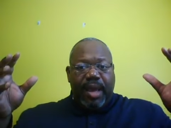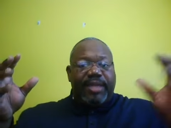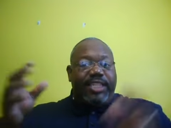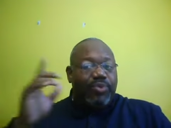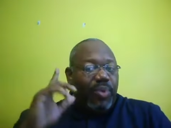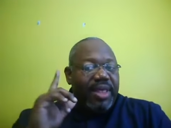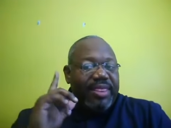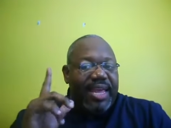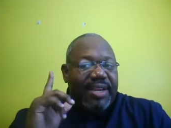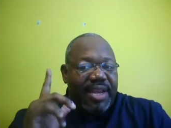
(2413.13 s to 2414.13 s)
Because it's
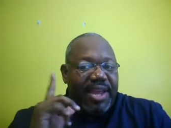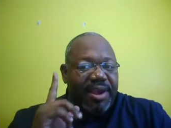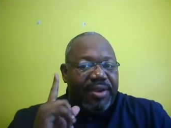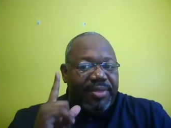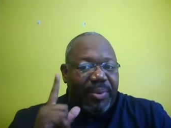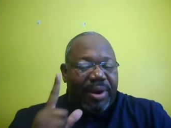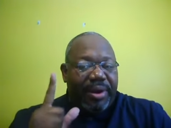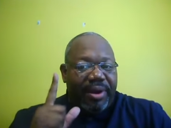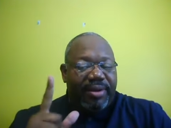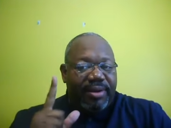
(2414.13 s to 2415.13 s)
one thing to hear the
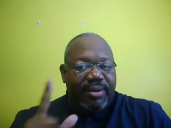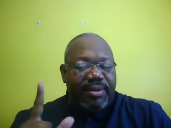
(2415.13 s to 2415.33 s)
word,